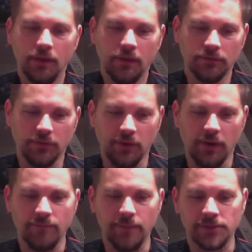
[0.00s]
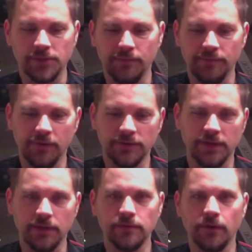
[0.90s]
So I've mentioned I'm very
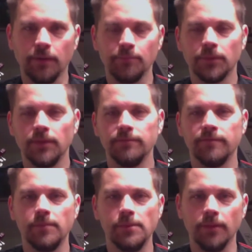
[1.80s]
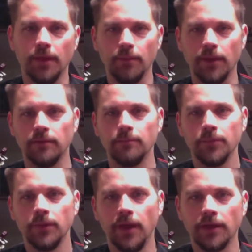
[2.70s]
sedentary. Even for people that might
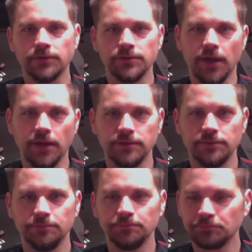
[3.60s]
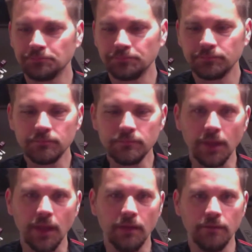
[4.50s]
exercise
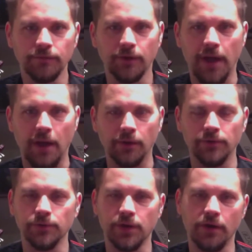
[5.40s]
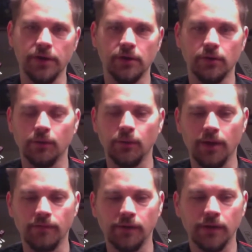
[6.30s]
for an hour, do cardio or
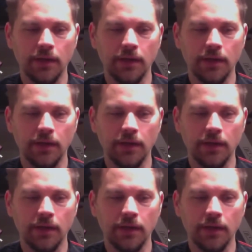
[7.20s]
whatever,